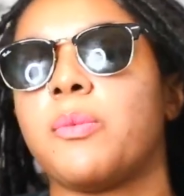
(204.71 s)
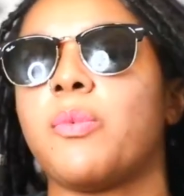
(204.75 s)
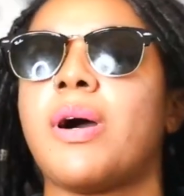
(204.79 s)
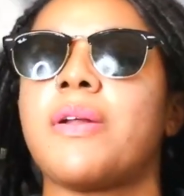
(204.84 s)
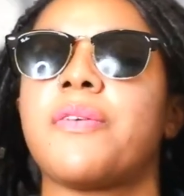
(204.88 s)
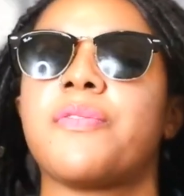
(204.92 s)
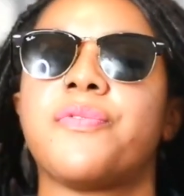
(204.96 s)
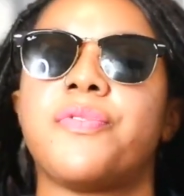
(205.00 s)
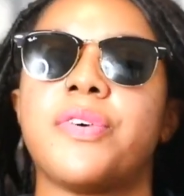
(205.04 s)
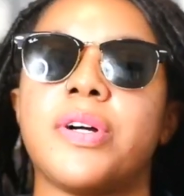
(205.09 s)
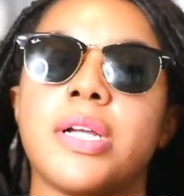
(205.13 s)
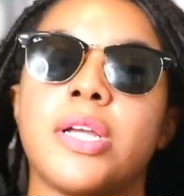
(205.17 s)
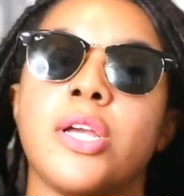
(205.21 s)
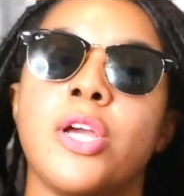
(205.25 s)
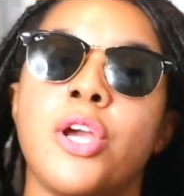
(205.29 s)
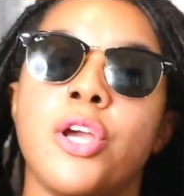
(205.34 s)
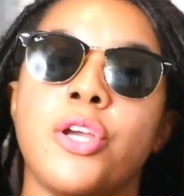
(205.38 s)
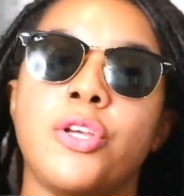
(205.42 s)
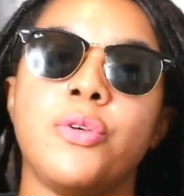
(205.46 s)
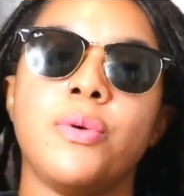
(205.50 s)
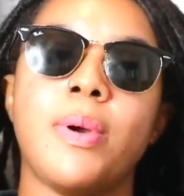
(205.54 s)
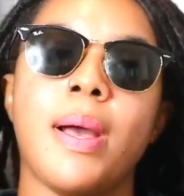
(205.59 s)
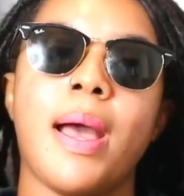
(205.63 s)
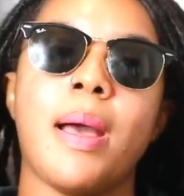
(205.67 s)
Why the fuck
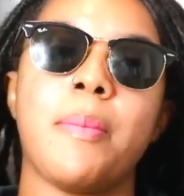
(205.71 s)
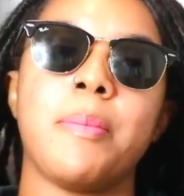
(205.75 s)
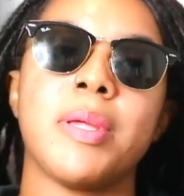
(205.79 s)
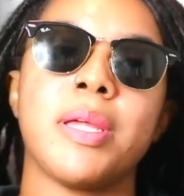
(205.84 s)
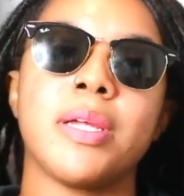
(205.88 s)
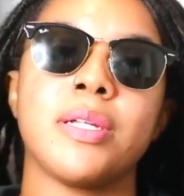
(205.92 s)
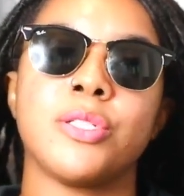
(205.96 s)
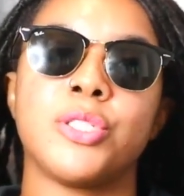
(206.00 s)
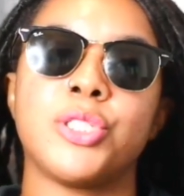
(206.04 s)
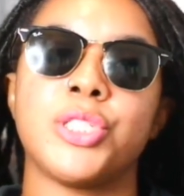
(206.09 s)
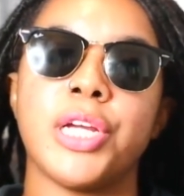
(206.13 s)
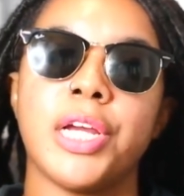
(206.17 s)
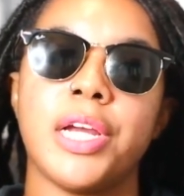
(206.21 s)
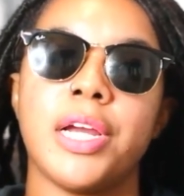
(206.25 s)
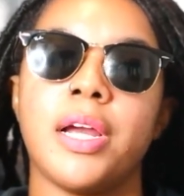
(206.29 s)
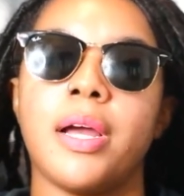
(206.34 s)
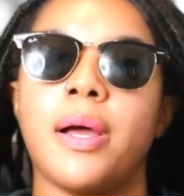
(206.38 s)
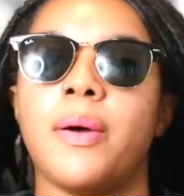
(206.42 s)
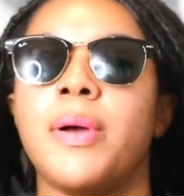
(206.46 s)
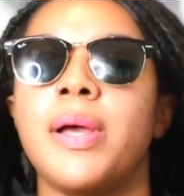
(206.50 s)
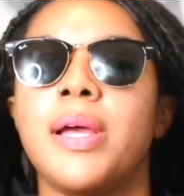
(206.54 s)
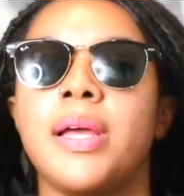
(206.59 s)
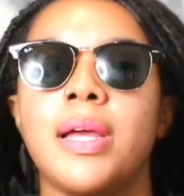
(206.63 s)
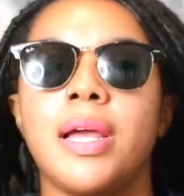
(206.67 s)
you had me in
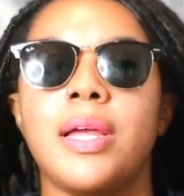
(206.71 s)
jail